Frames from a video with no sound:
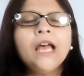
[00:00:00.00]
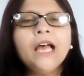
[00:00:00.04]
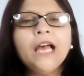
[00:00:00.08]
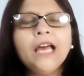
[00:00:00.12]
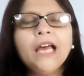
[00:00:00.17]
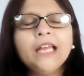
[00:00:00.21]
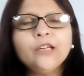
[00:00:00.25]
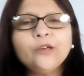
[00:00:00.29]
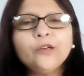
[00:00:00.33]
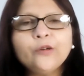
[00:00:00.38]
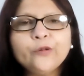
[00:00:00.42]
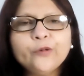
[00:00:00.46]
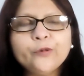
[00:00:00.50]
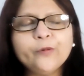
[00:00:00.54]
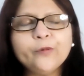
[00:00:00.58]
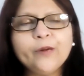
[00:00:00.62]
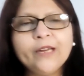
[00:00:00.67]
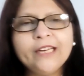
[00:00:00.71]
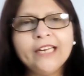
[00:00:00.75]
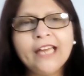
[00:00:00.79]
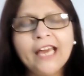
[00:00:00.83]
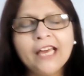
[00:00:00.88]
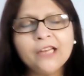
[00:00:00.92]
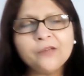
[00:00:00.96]
Hello,
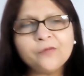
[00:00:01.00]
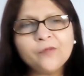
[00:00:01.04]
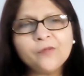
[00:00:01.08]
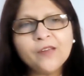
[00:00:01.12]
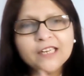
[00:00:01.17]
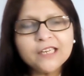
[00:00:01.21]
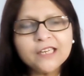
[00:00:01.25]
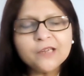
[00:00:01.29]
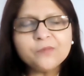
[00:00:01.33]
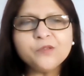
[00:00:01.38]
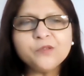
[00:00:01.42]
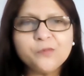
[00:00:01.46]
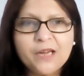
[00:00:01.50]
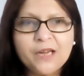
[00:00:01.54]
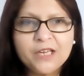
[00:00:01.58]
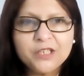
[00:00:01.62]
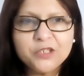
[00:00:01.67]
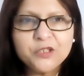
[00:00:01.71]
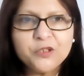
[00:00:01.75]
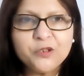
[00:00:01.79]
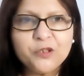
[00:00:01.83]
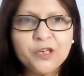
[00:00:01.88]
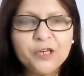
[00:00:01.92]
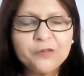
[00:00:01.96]
everyone, and welcome to my
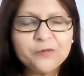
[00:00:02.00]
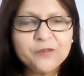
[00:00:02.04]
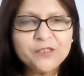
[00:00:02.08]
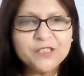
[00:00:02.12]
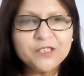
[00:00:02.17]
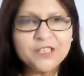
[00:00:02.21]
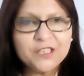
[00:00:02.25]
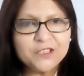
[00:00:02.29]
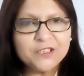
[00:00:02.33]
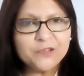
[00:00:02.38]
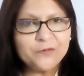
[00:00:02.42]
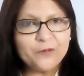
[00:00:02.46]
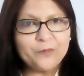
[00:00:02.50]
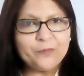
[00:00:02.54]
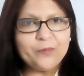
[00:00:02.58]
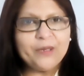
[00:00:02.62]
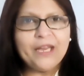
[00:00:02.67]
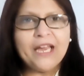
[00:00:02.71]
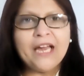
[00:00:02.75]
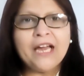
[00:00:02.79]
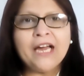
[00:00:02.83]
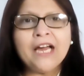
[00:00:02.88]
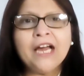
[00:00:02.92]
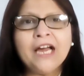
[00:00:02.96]
show, Conversation with
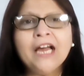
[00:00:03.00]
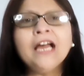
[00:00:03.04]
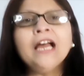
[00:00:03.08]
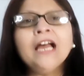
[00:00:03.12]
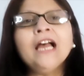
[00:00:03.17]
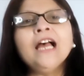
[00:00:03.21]
Priya.